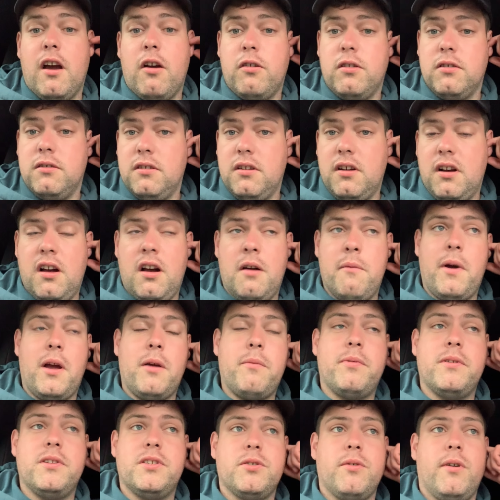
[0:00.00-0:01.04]
I'm
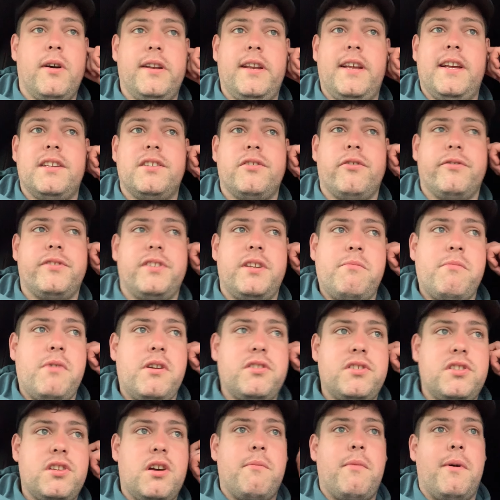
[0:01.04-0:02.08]
open to ideas. Obviously,
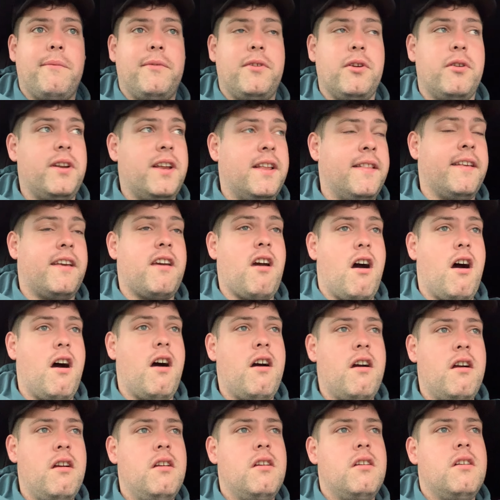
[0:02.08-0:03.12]
most of the time I'm doing it in the car.